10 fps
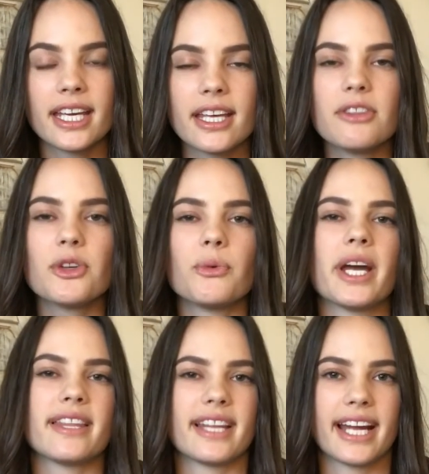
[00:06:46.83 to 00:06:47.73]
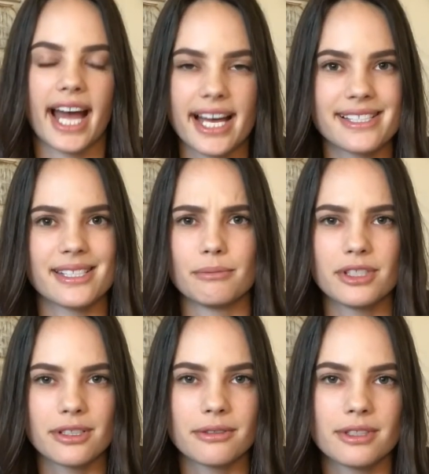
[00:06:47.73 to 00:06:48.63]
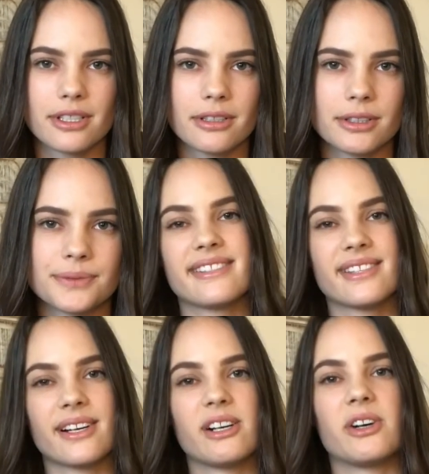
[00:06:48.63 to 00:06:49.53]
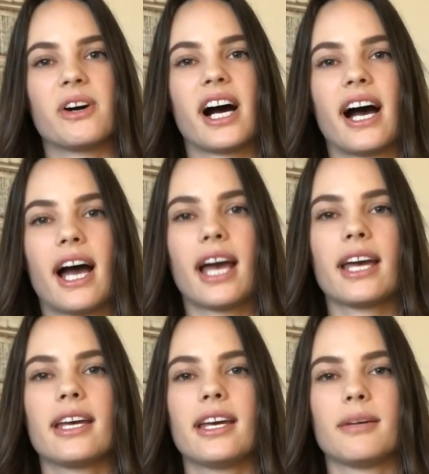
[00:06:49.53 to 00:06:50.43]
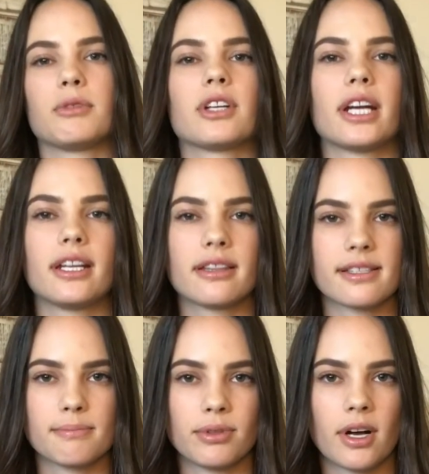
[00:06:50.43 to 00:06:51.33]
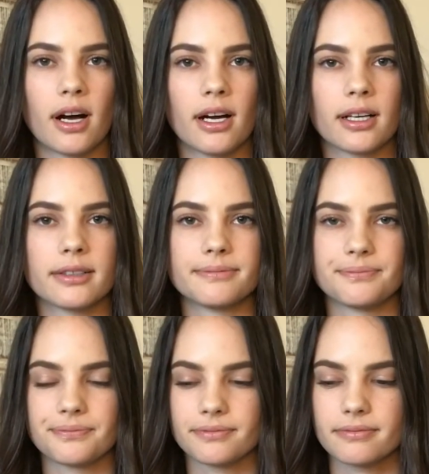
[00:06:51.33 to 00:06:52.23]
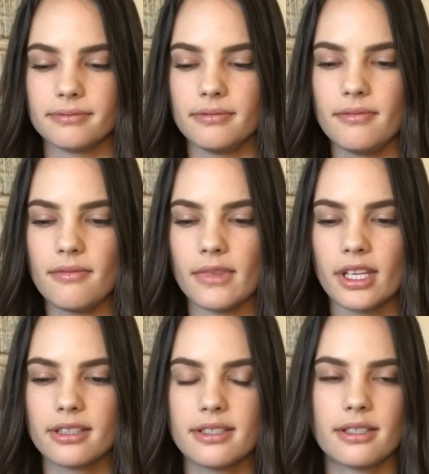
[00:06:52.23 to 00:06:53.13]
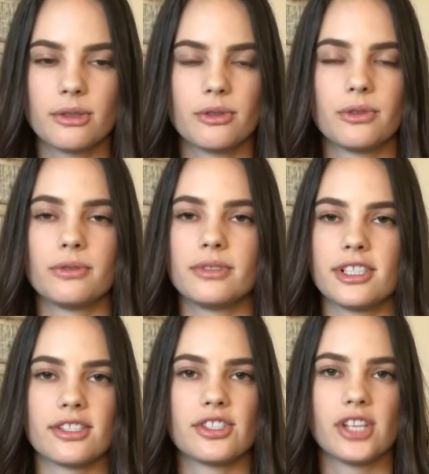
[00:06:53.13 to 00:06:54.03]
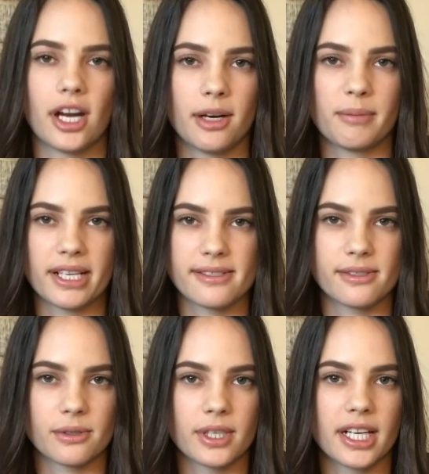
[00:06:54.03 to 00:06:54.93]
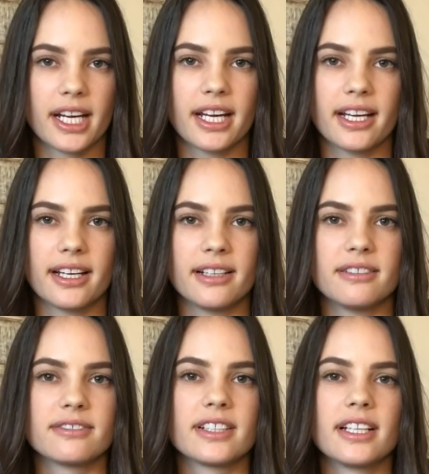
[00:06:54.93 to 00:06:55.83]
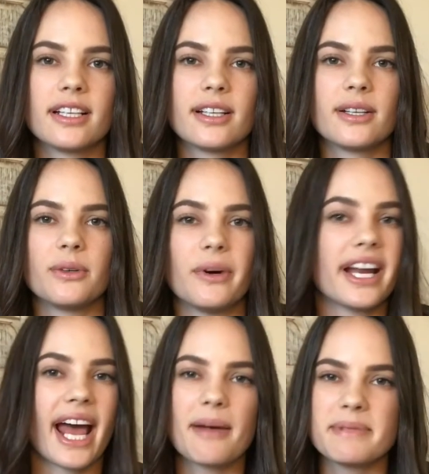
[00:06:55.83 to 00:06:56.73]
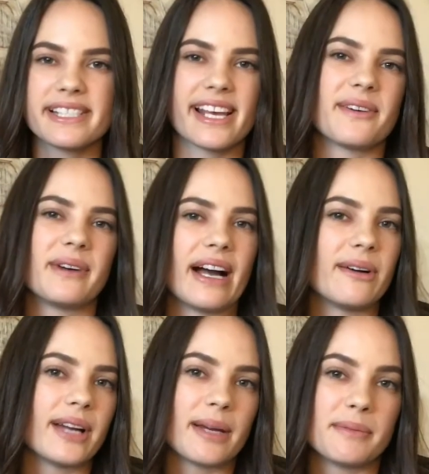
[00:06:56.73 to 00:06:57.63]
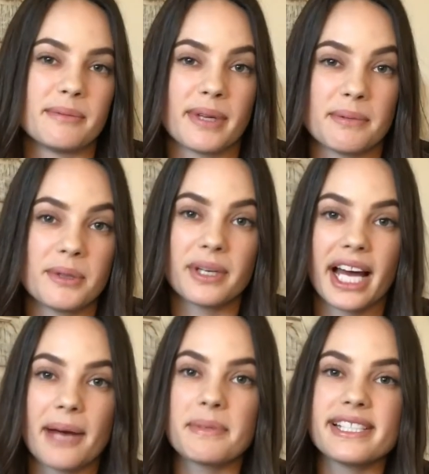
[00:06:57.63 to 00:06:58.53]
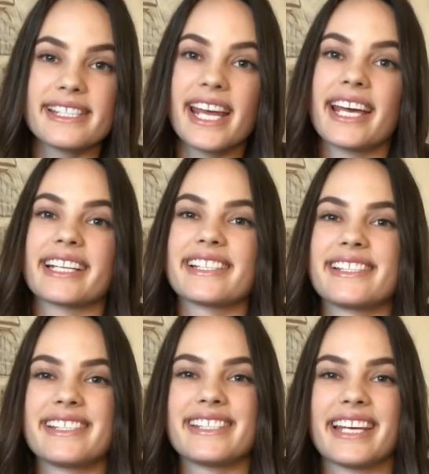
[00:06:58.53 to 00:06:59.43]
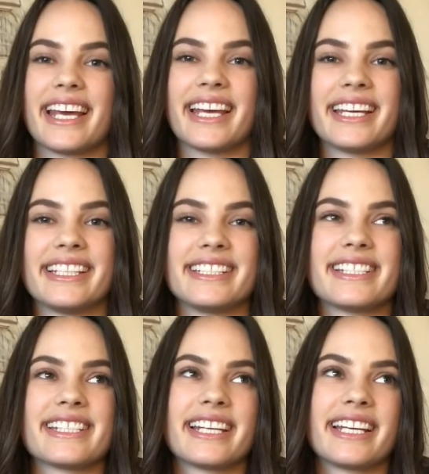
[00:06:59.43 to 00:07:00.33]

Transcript: in the way that I asked him to, too. So I am creating this blog to just share my story of what happens at YWAM and maybe what happens next. And